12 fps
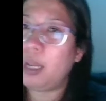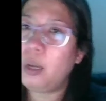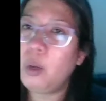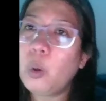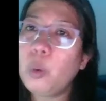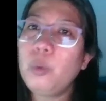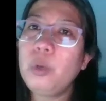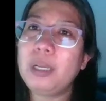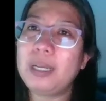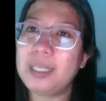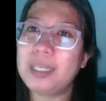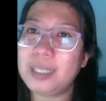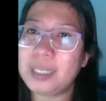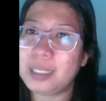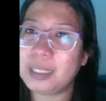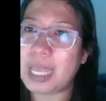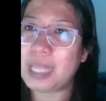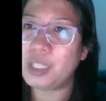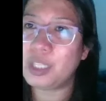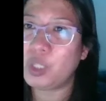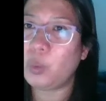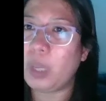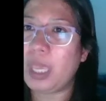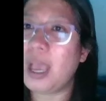low resistance
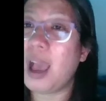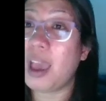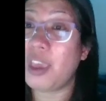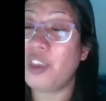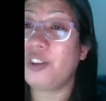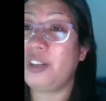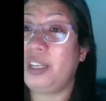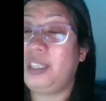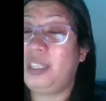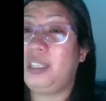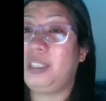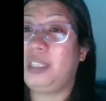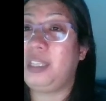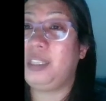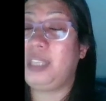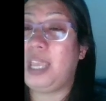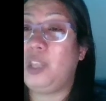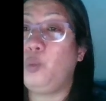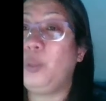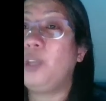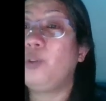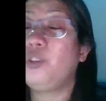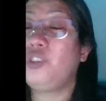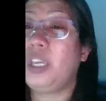to a higher resistance end
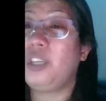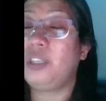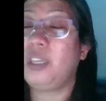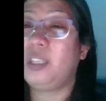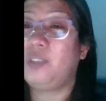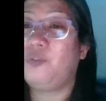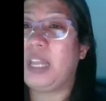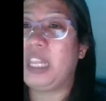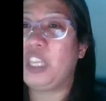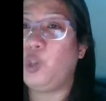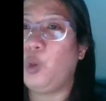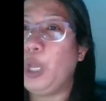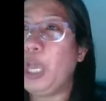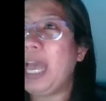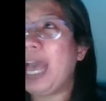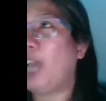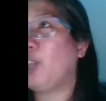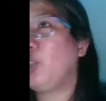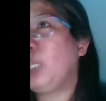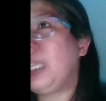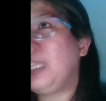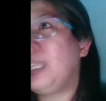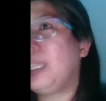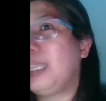without changing its value.
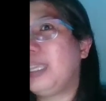Actually, that